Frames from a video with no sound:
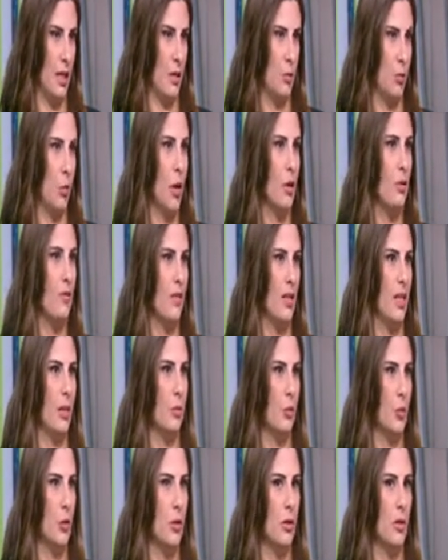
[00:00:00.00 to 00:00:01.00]
and one of
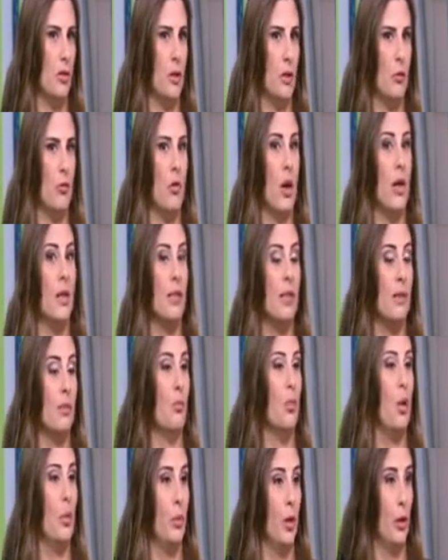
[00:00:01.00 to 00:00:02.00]
them was the rise in
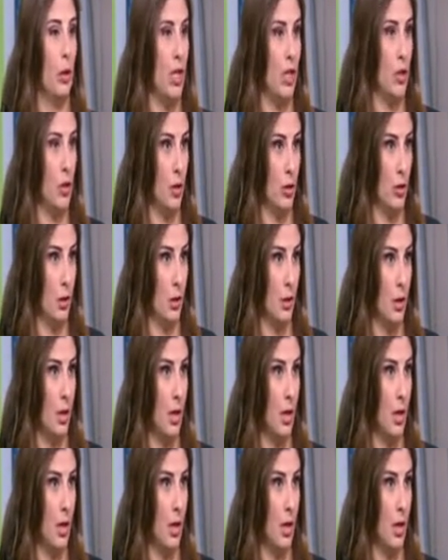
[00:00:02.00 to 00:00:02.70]
population.